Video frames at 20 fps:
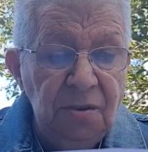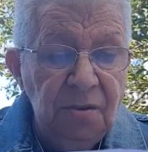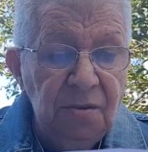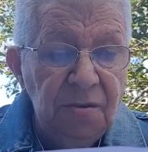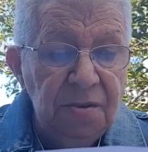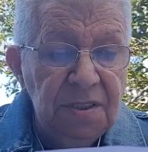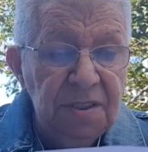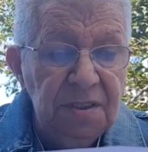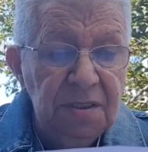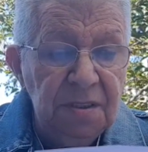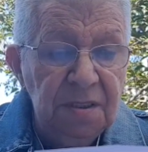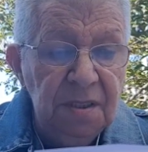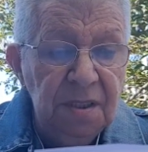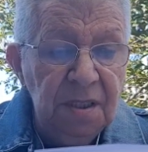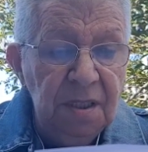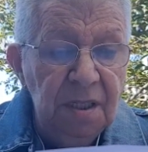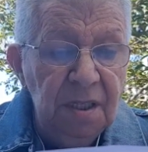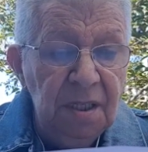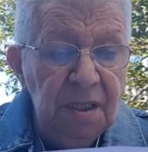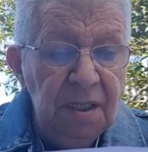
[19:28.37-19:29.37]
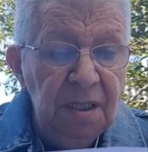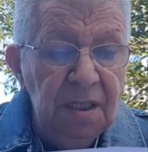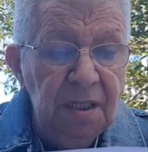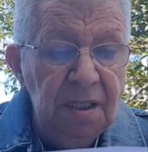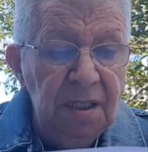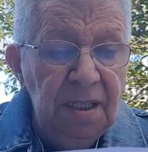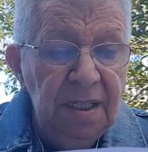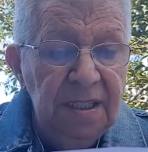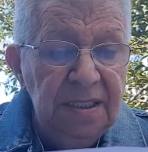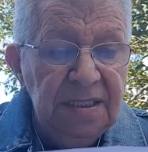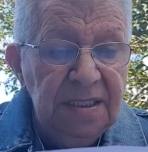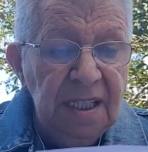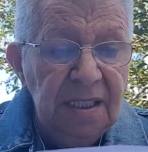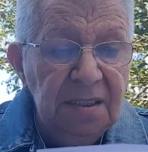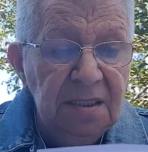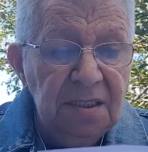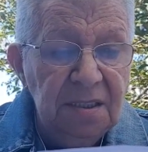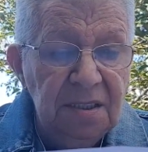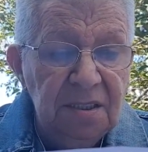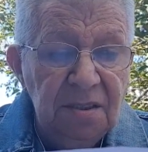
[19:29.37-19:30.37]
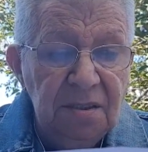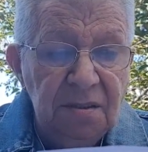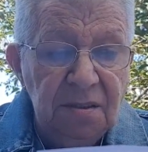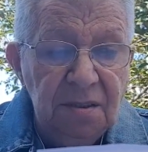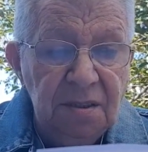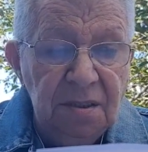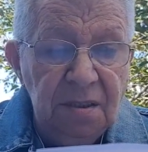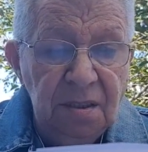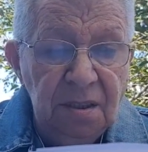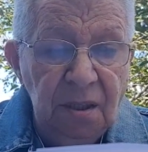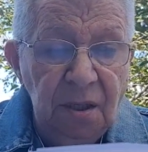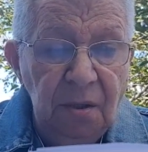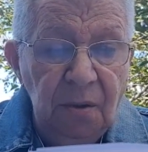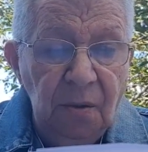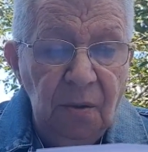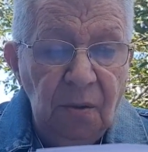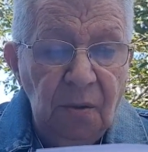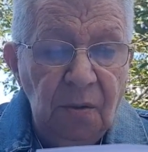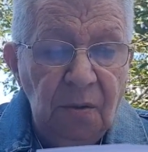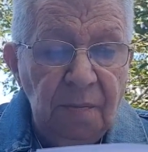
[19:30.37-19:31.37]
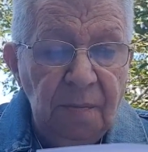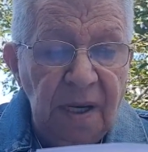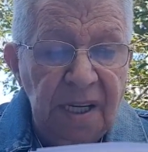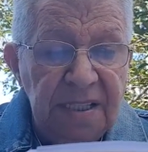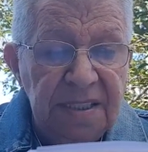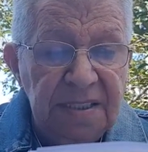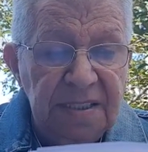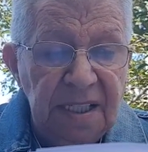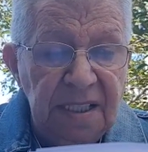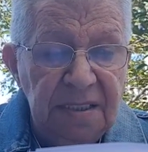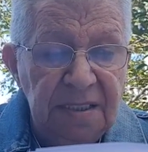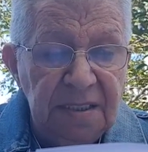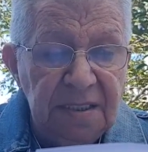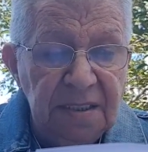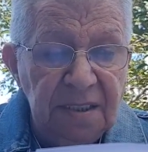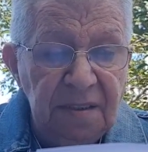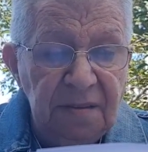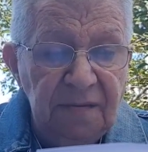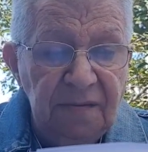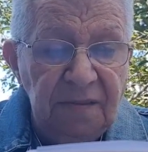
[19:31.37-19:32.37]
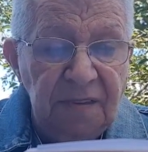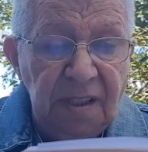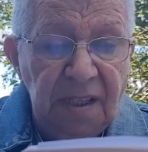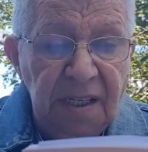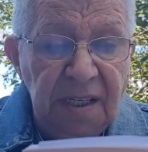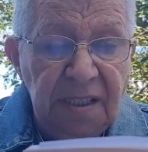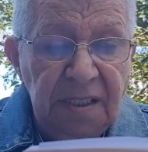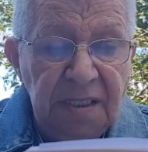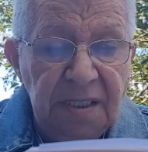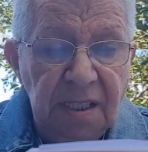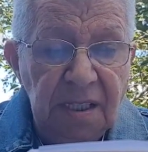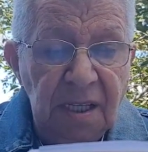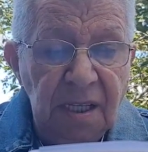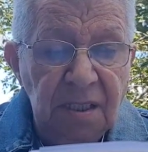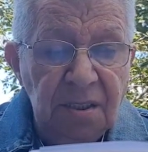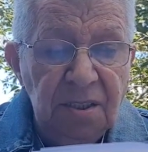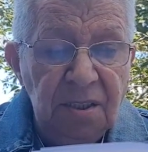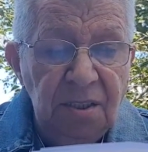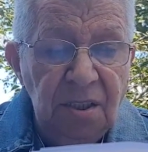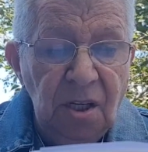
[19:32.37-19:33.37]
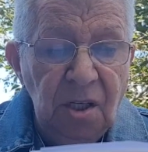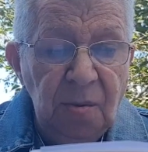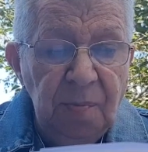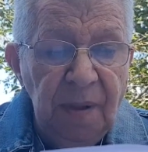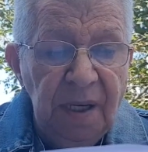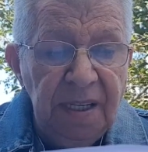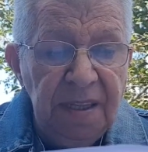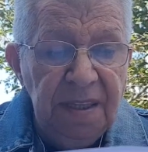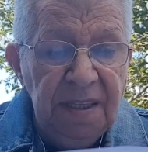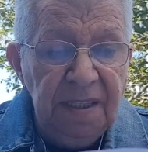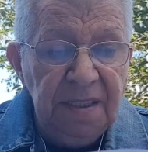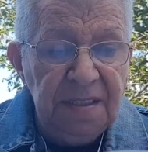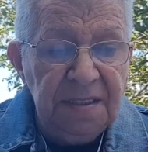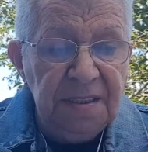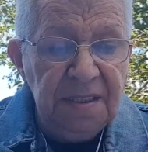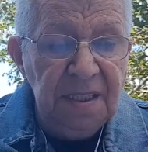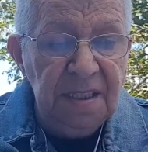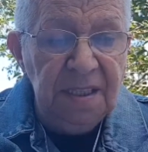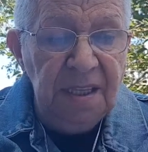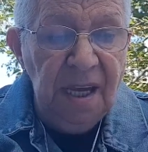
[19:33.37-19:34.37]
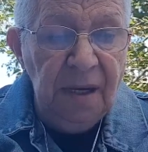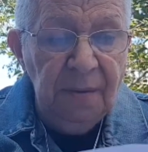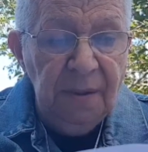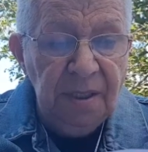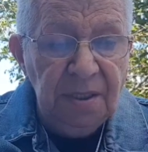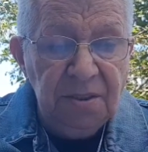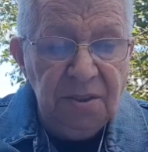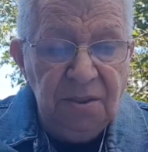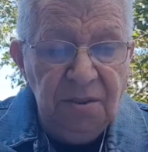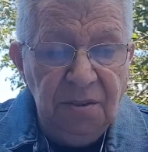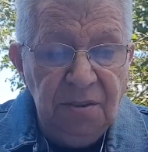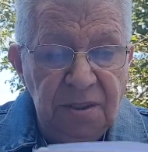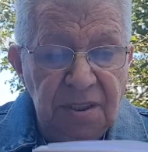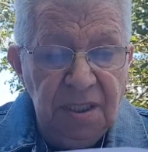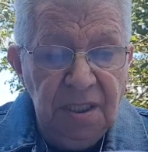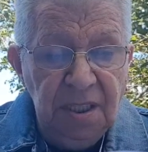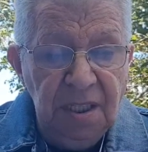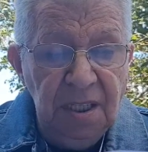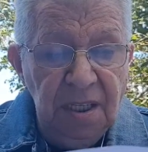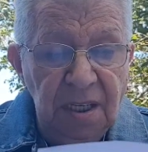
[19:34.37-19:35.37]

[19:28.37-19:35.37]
course, least understood, who all my sense can find, to know but this, that thou art good,